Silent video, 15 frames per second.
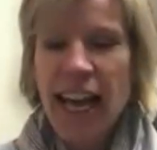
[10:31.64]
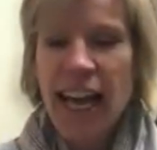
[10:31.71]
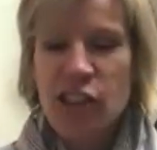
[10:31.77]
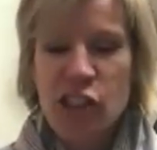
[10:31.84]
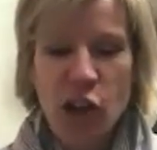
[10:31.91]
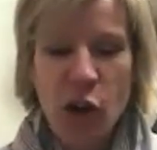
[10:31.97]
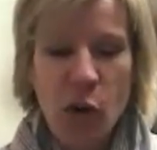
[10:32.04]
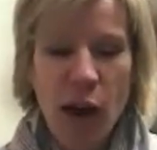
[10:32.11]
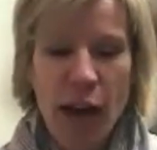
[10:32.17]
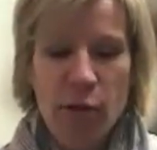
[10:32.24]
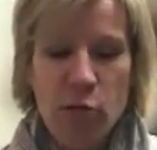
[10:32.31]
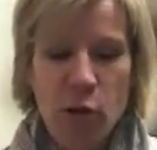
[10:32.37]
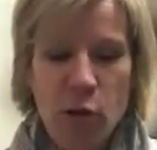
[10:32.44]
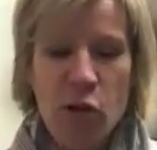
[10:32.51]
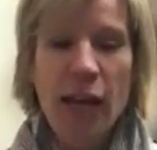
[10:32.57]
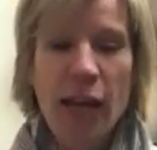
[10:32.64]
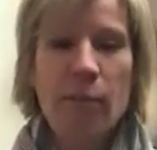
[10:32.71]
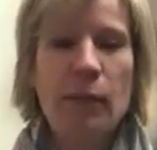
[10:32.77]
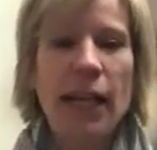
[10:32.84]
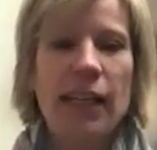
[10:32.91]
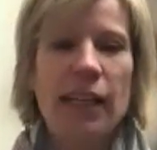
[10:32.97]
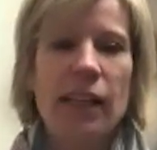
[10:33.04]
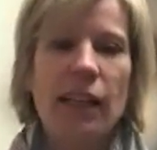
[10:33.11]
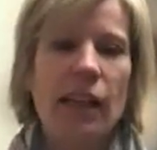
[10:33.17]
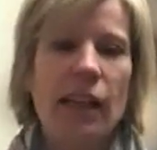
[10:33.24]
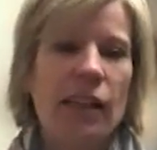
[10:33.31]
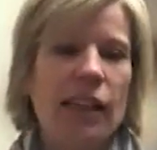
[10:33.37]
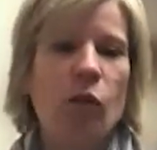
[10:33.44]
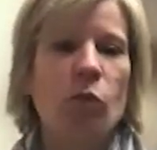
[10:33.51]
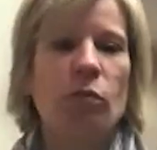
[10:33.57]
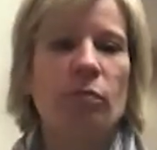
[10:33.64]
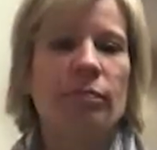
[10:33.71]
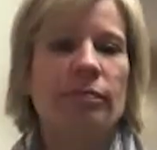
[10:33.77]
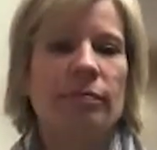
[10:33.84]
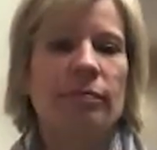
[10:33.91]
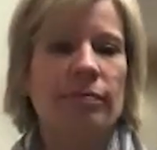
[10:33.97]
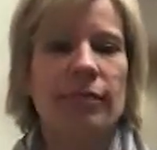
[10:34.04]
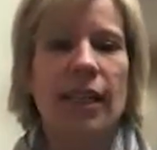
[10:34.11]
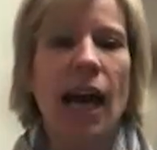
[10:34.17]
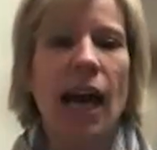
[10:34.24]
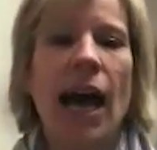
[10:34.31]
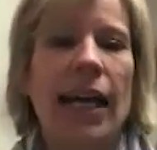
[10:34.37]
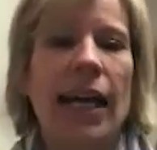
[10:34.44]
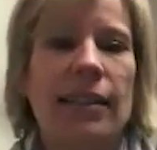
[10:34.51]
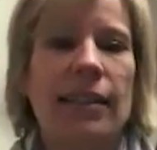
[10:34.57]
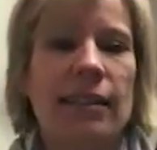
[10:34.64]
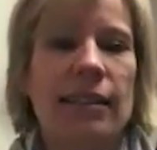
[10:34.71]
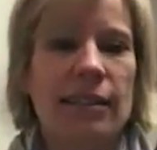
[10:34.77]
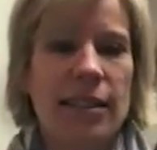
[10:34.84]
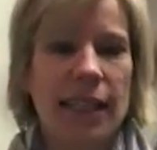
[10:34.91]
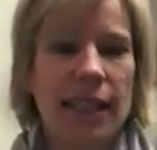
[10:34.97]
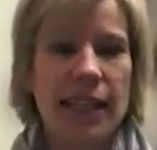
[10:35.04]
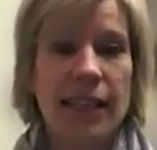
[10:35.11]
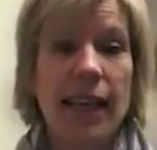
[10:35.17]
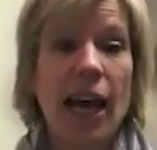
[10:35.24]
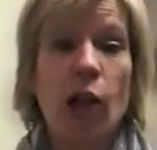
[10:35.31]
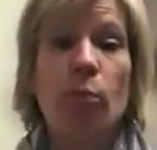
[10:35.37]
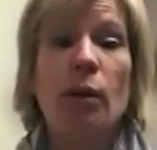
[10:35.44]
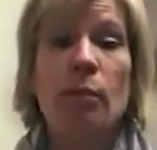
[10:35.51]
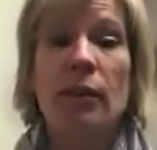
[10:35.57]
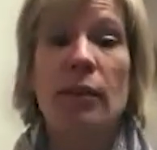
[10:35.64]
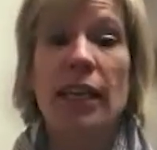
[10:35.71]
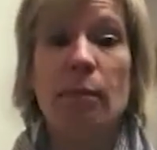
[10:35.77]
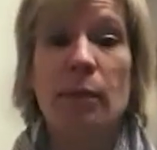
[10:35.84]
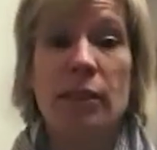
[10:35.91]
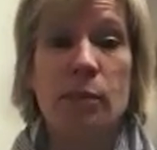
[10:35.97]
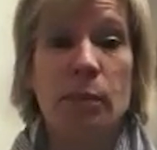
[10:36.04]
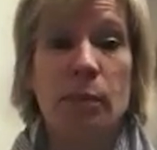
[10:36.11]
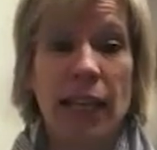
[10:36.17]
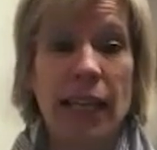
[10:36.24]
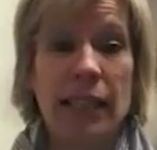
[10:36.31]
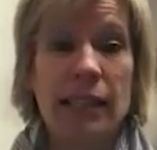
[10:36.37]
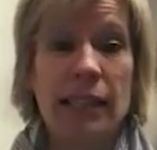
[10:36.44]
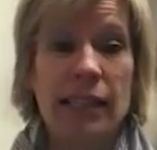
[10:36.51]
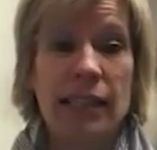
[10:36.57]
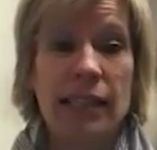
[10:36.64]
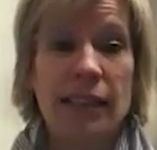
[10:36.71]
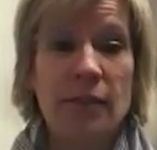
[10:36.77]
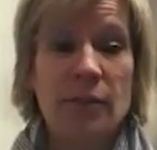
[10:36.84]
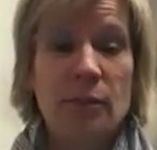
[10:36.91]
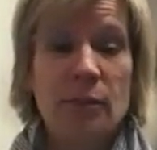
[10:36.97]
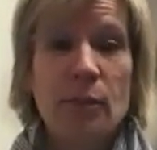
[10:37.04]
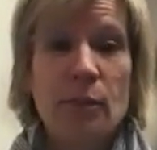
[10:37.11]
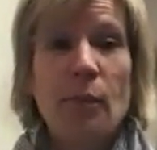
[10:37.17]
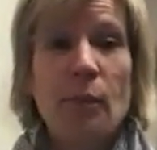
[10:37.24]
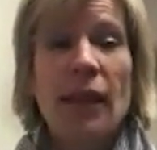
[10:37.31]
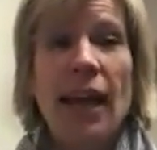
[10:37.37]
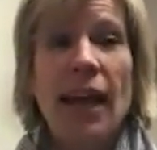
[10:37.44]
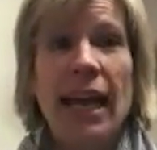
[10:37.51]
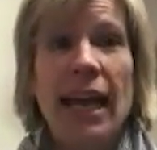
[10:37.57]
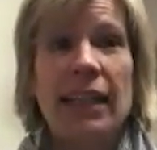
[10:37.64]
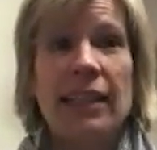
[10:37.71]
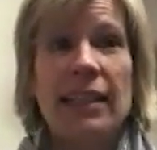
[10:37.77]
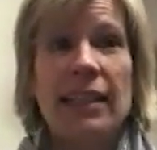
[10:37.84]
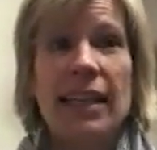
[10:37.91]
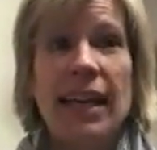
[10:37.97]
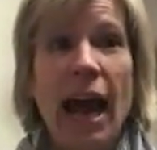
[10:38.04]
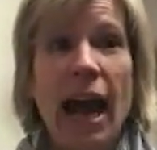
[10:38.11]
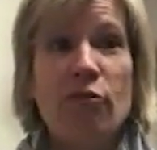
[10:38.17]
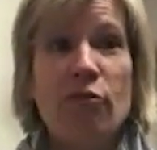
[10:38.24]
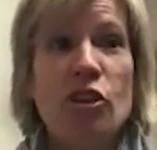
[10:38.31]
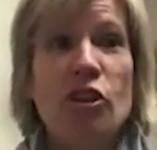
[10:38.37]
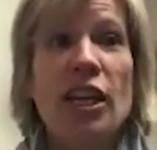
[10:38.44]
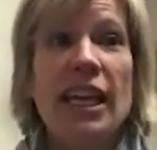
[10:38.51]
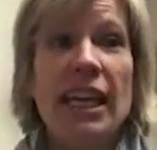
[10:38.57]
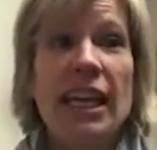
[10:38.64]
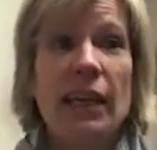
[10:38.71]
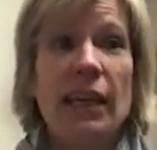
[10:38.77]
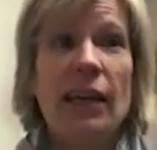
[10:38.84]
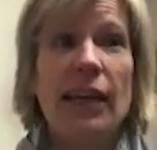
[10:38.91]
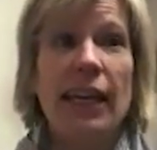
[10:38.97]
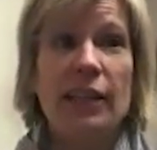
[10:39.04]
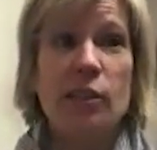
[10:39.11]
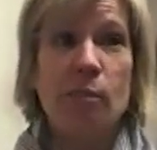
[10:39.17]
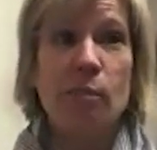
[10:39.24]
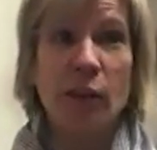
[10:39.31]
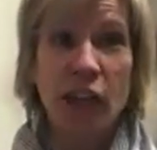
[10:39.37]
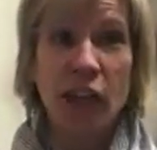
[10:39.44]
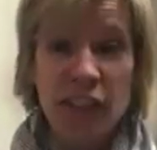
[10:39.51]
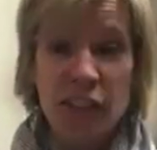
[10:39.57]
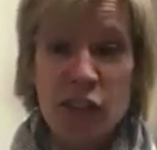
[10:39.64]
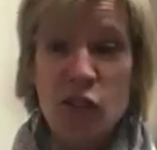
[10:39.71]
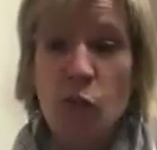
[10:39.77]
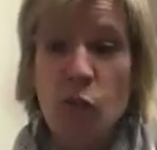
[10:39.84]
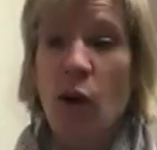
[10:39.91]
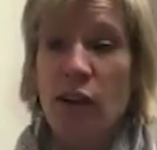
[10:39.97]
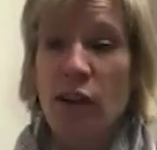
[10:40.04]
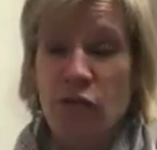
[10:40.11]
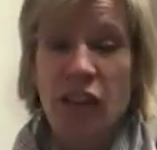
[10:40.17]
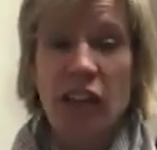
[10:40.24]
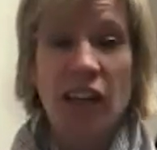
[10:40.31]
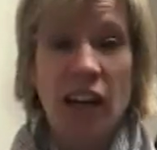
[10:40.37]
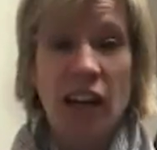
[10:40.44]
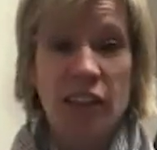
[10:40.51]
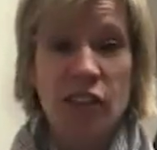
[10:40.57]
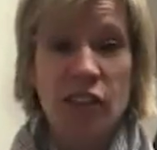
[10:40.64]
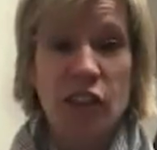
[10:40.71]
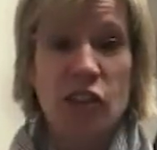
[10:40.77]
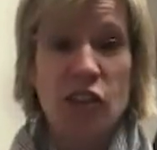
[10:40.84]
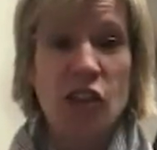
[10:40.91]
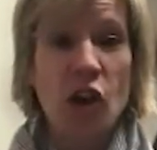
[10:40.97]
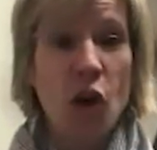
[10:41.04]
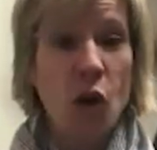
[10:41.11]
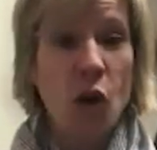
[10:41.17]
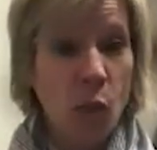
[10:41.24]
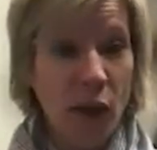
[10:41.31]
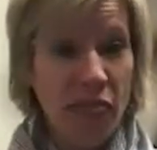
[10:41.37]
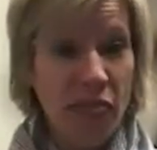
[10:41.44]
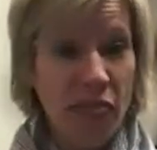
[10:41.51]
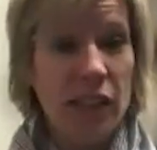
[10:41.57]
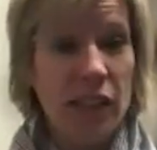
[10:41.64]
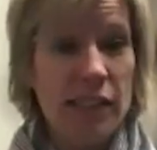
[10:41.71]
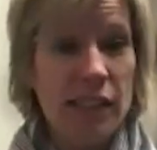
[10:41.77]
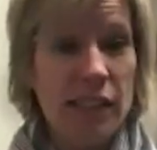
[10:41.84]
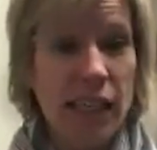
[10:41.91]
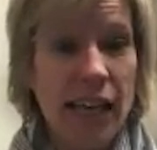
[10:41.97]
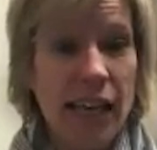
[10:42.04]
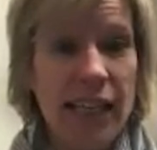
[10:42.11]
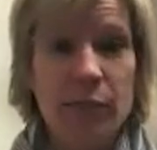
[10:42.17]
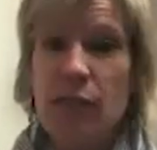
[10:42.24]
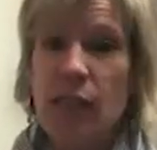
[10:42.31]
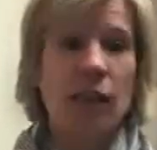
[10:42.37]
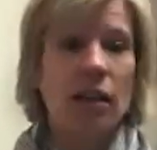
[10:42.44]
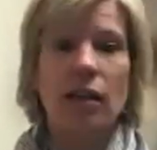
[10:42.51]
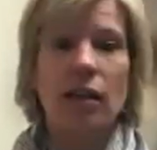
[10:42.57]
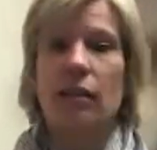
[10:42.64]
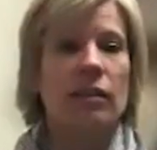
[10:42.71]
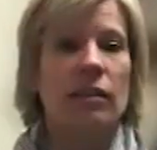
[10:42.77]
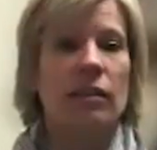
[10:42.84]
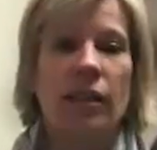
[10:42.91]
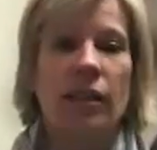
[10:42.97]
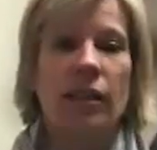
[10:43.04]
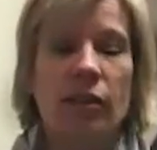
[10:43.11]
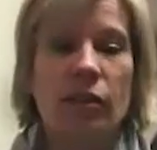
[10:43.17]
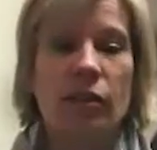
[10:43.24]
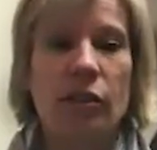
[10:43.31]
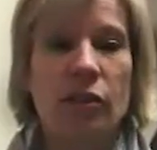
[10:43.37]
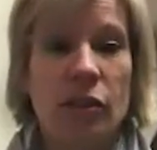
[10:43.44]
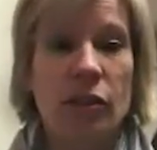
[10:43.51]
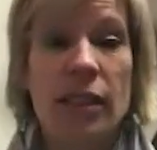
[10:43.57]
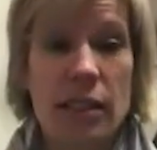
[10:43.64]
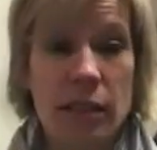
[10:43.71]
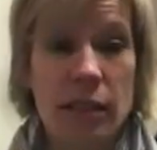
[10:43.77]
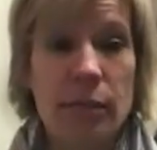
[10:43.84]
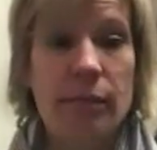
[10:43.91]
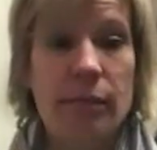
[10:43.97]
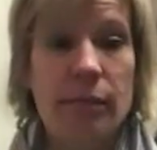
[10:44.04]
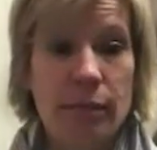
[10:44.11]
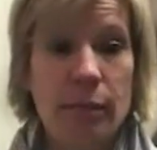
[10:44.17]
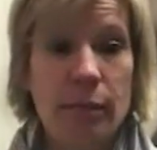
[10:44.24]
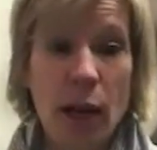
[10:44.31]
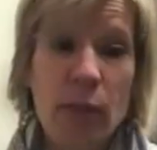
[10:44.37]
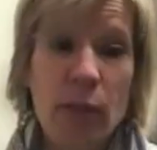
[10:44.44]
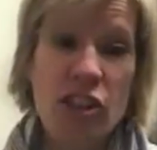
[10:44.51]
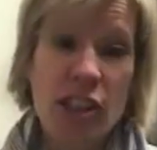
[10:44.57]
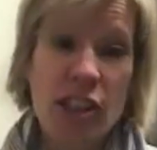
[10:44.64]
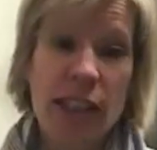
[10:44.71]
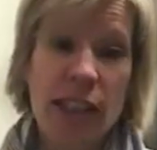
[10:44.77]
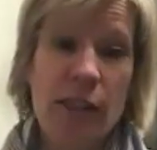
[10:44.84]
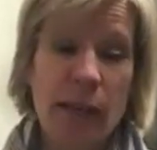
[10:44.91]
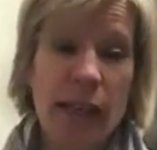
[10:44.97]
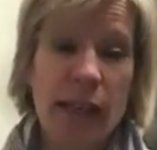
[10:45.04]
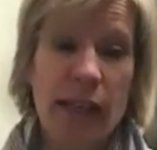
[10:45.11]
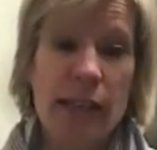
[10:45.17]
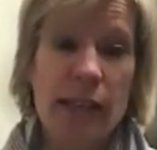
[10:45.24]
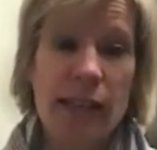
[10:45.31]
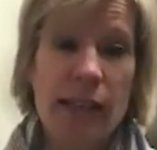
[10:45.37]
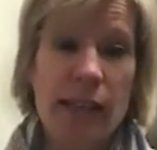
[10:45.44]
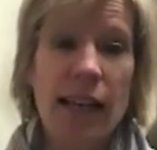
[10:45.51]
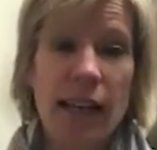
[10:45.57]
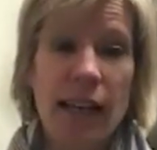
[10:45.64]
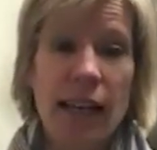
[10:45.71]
And so I wrote him like a little guide to help him keep his place. And after he experienced one of the concerts with the listening guide, he was like, Lou, you need to publish this because